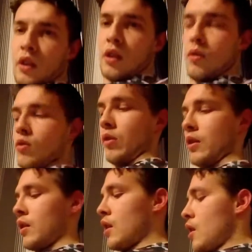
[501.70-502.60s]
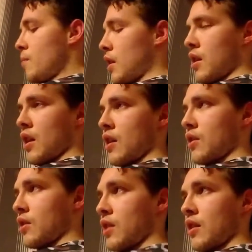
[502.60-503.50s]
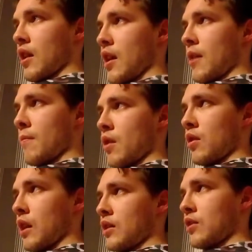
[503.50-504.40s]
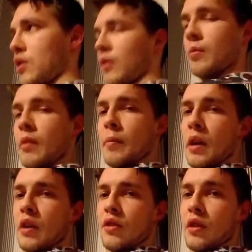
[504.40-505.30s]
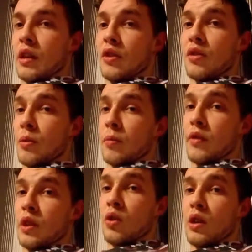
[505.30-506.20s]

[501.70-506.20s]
know, but yeah, guys, I said, like and subscribe to my page, like and subscribe to my video.